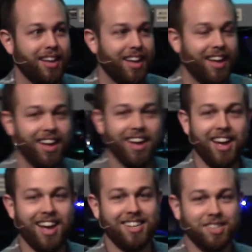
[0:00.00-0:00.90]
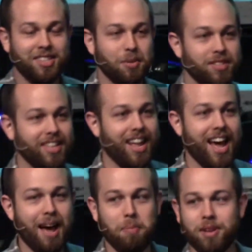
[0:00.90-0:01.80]
I had to see what's going
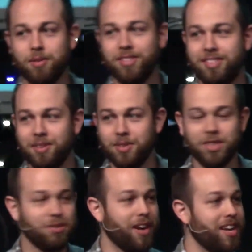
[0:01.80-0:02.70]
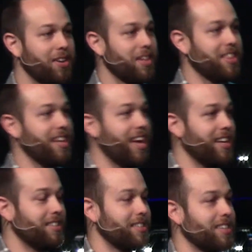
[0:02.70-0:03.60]
to happen. It was just right here at the
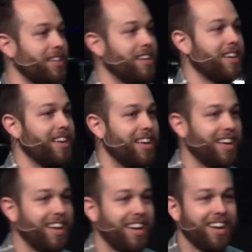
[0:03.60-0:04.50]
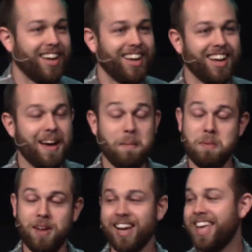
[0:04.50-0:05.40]
end. I
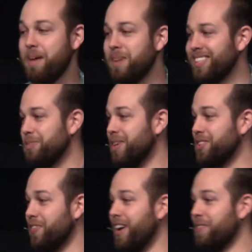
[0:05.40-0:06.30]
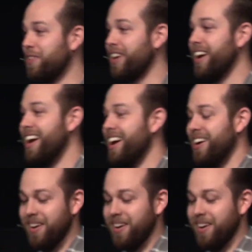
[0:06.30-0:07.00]
mean, but I can't make too much fun of her.